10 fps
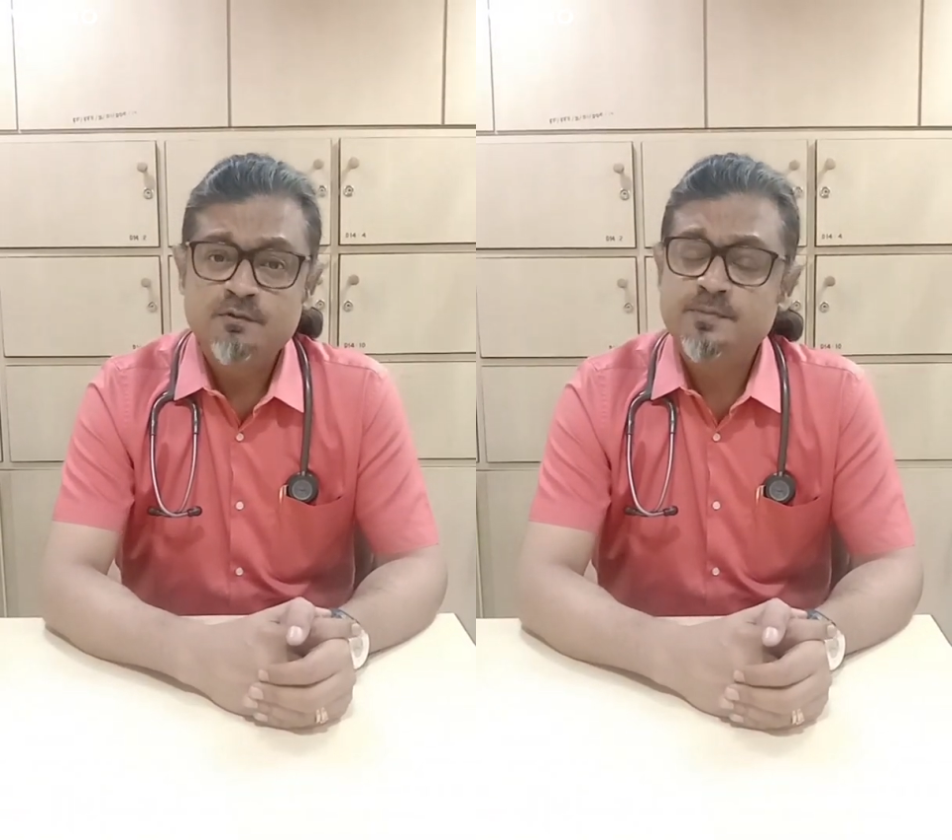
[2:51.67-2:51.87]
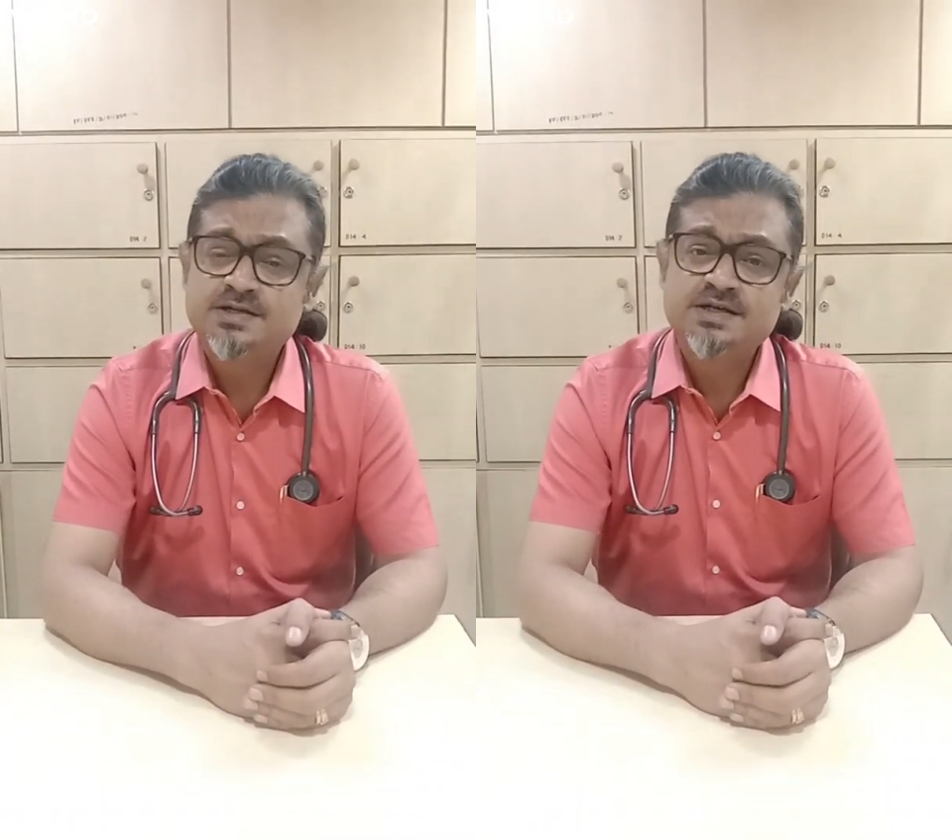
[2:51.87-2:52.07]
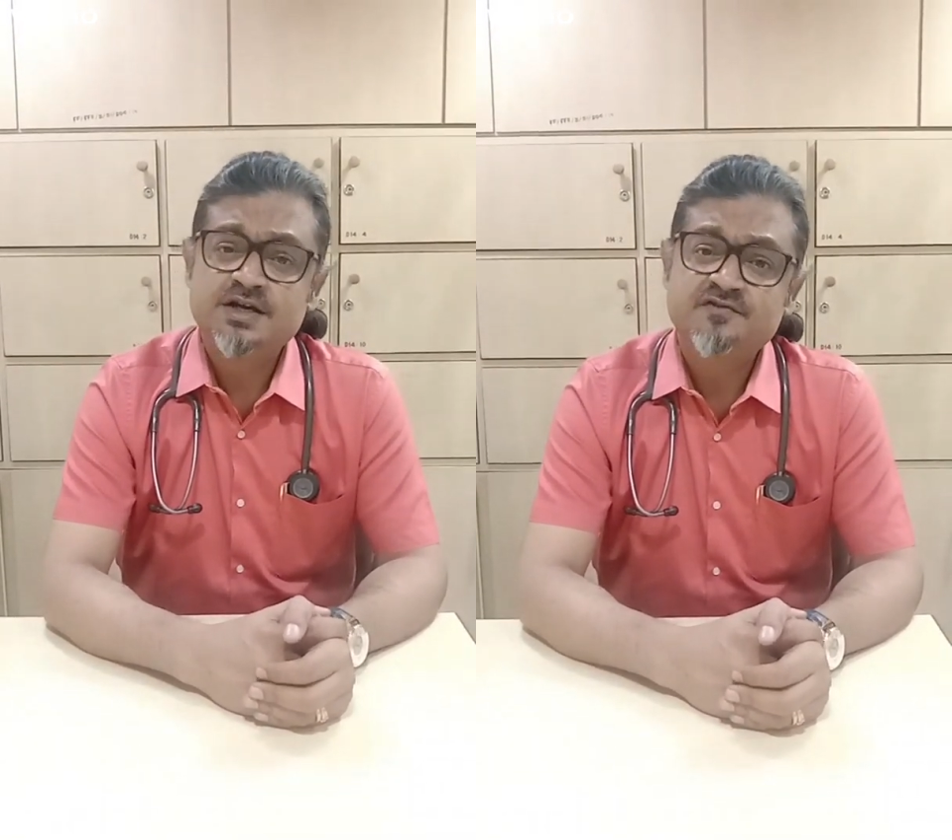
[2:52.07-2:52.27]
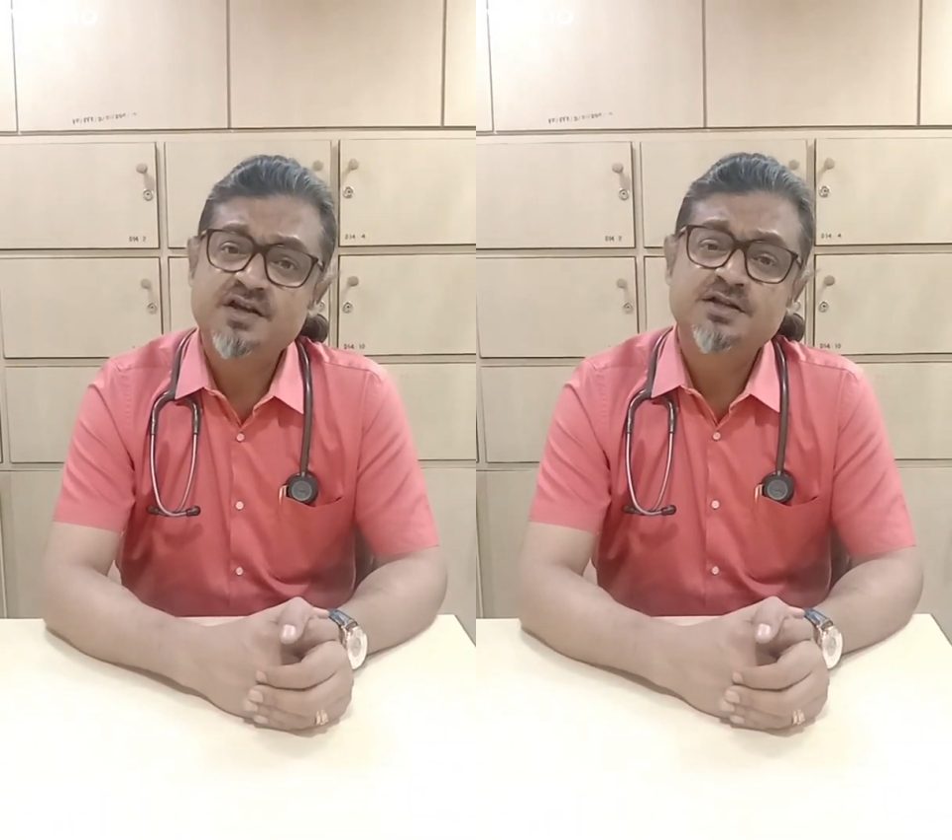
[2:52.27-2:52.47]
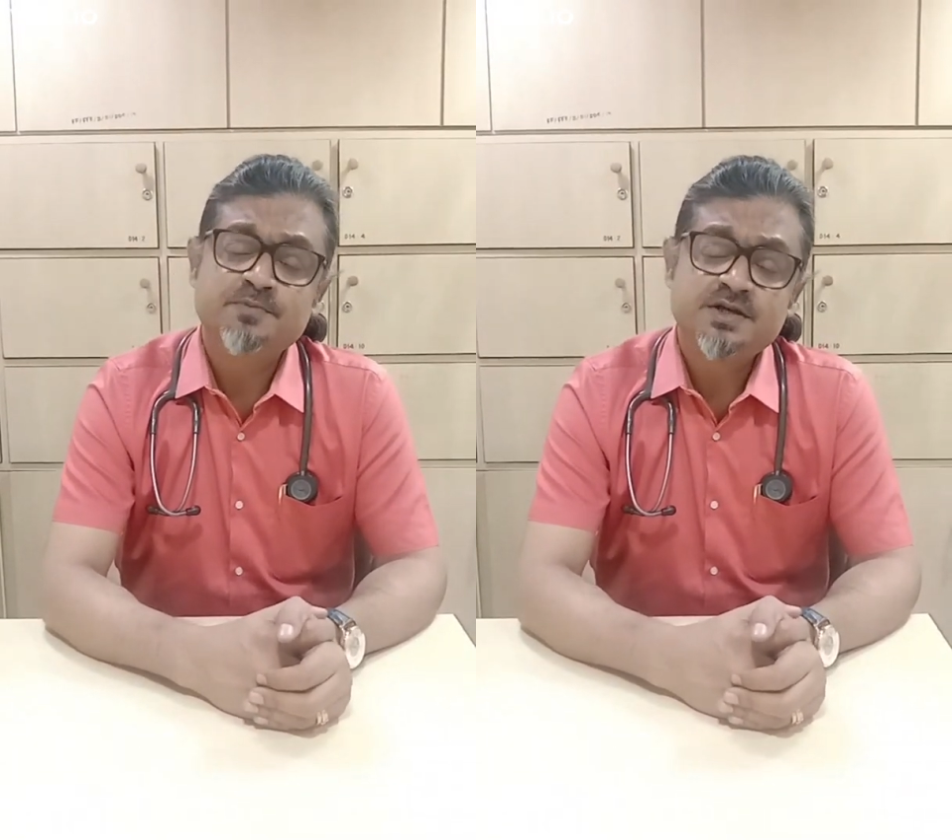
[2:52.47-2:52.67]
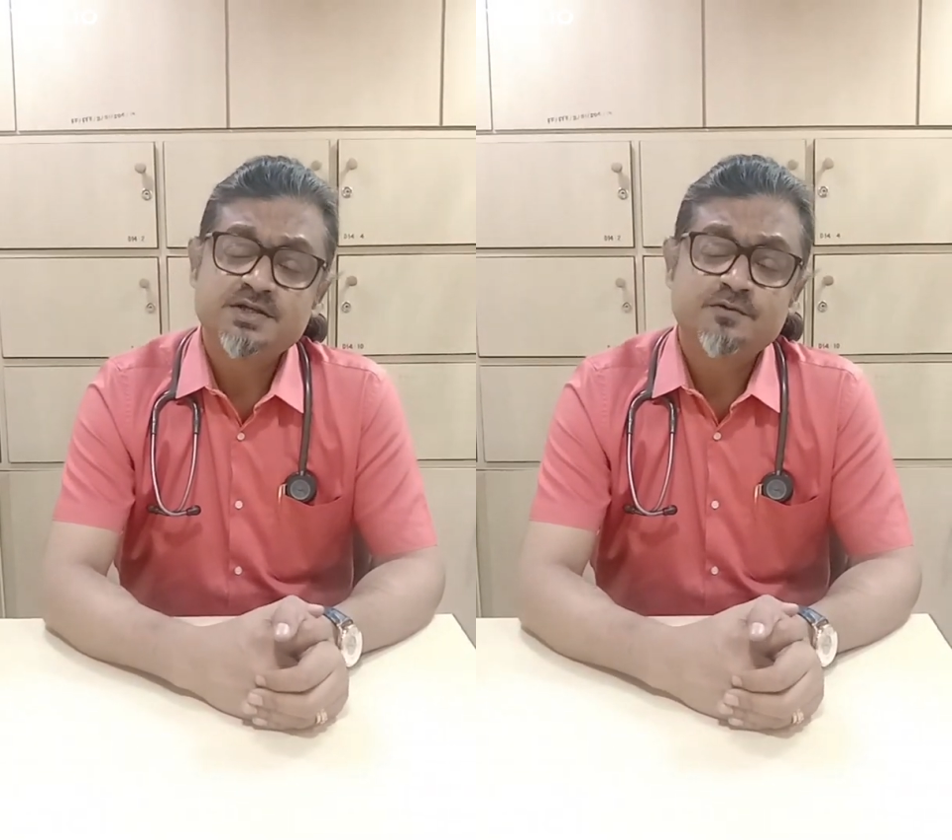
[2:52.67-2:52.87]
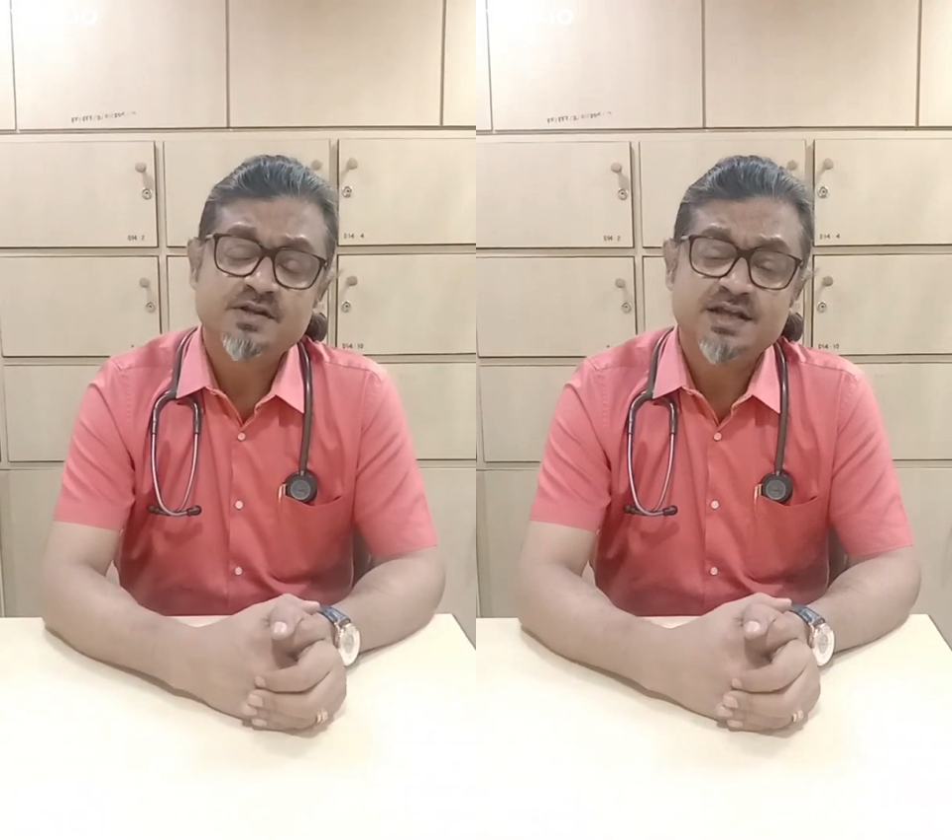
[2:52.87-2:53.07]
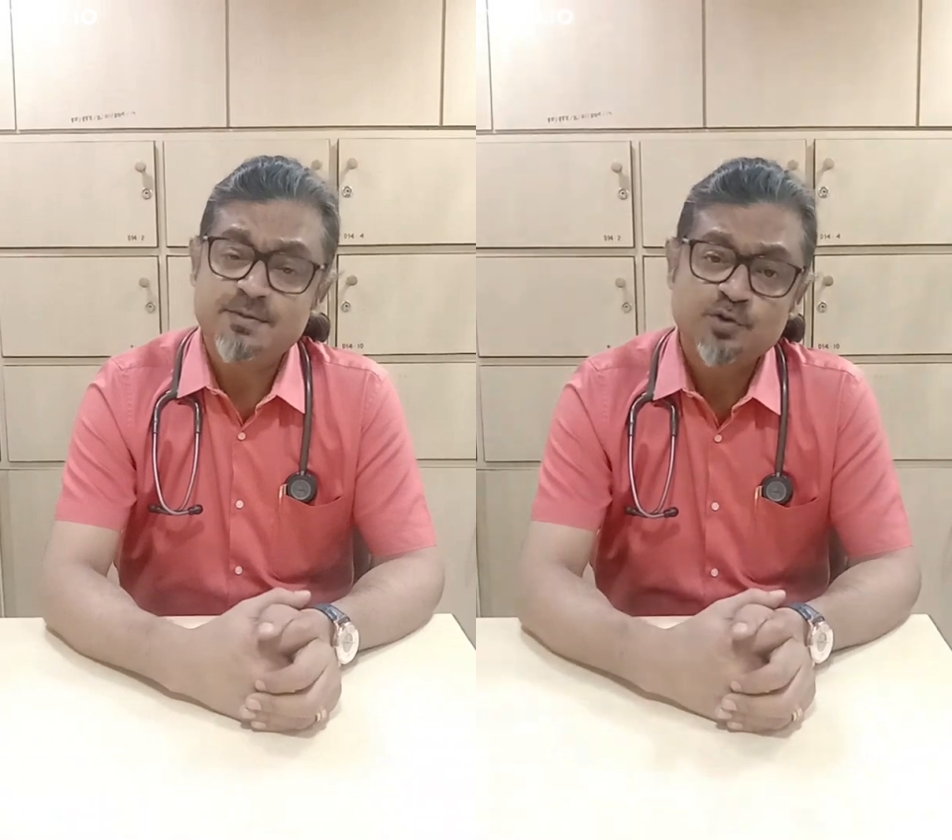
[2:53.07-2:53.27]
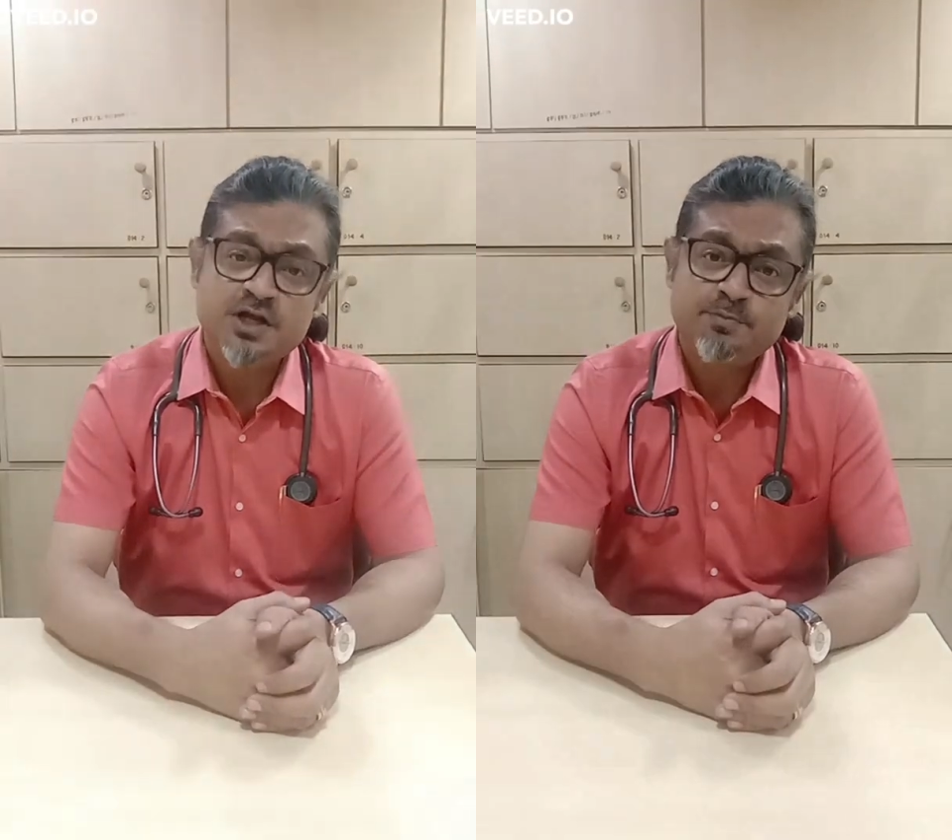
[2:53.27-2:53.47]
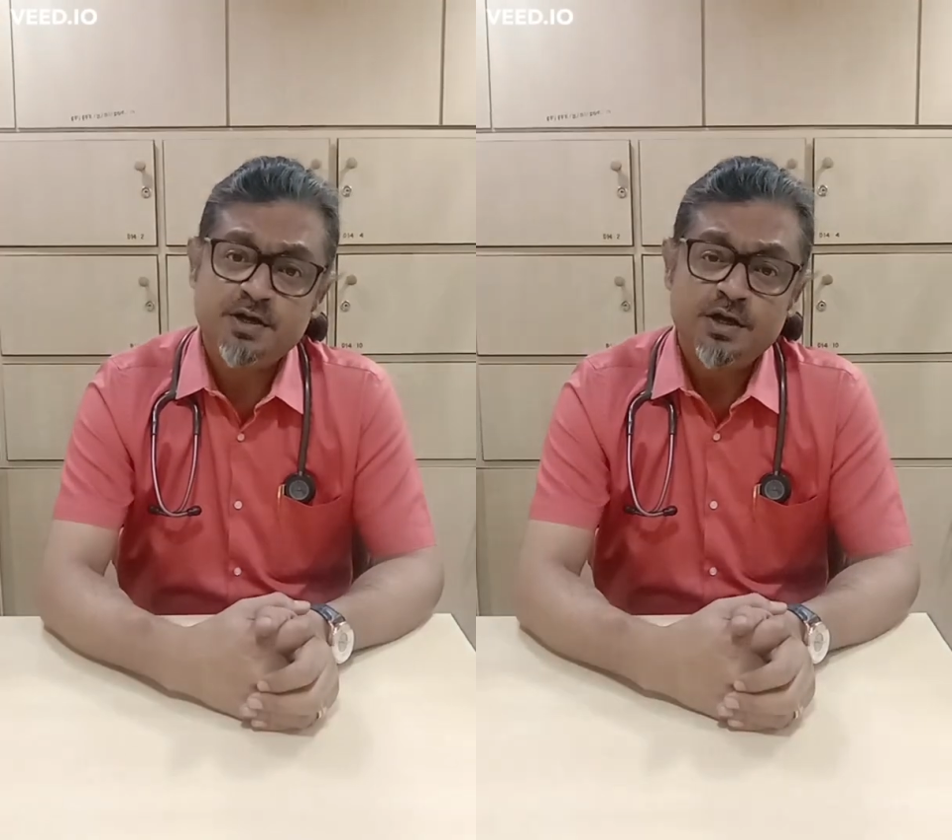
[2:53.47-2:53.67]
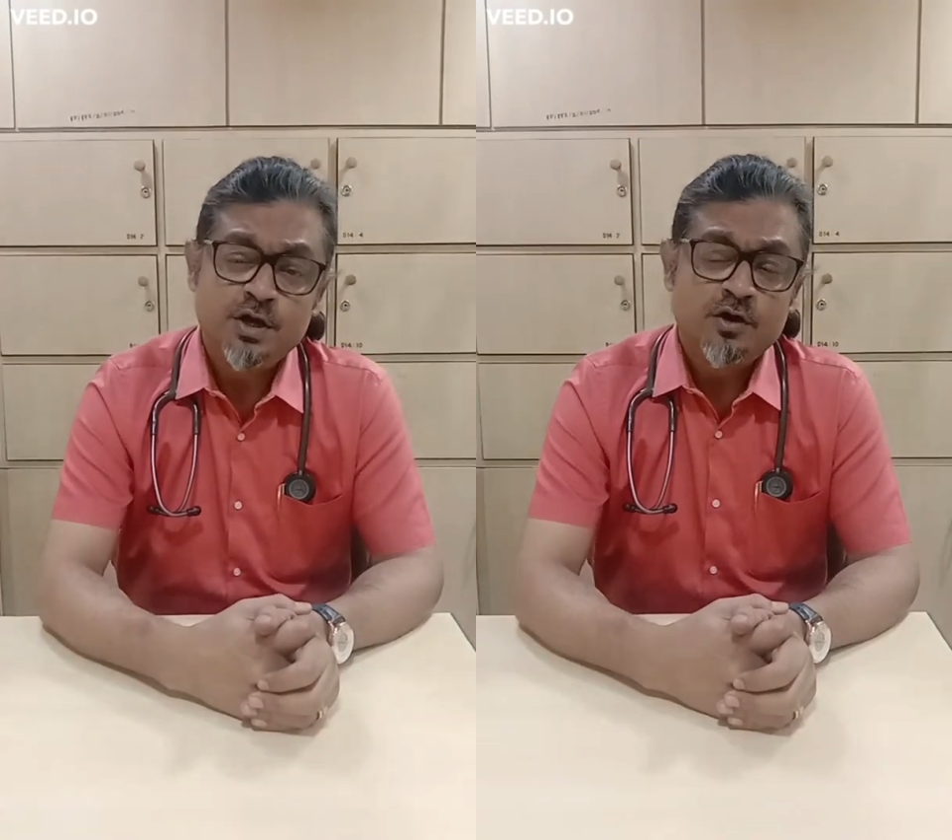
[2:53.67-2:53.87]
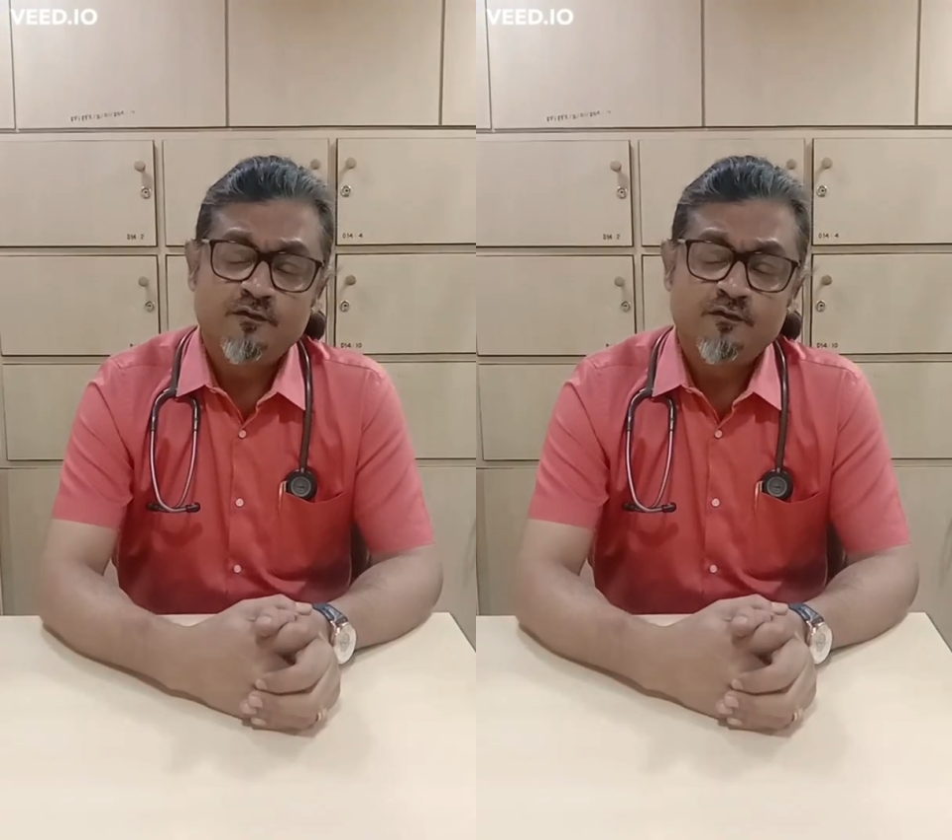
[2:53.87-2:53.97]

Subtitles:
we basically treat the patient with chemotherapy.